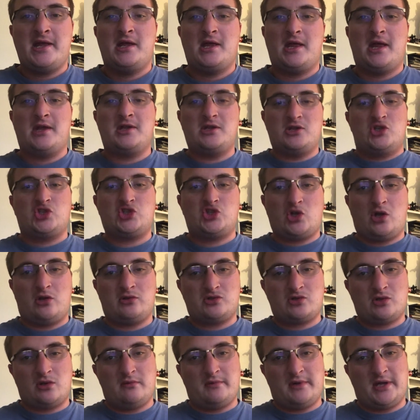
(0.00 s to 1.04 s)
and the
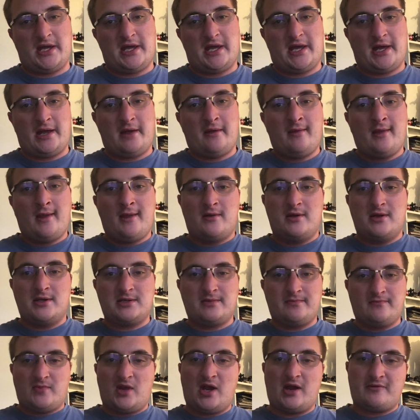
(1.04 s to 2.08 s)
social media is
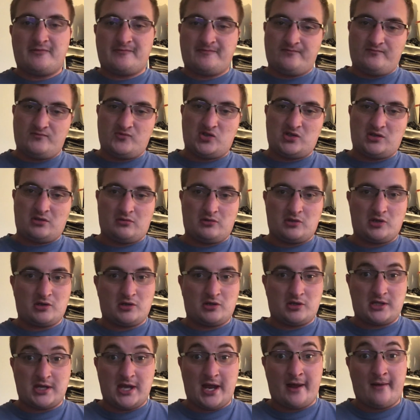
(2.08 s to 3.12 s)
not
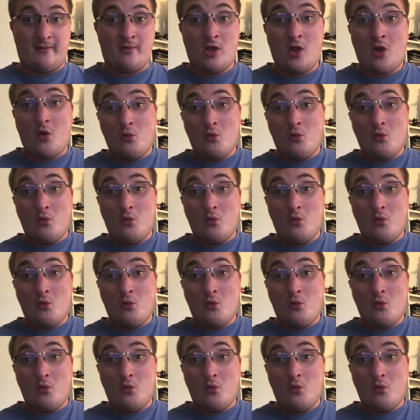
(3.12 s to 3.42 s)
that.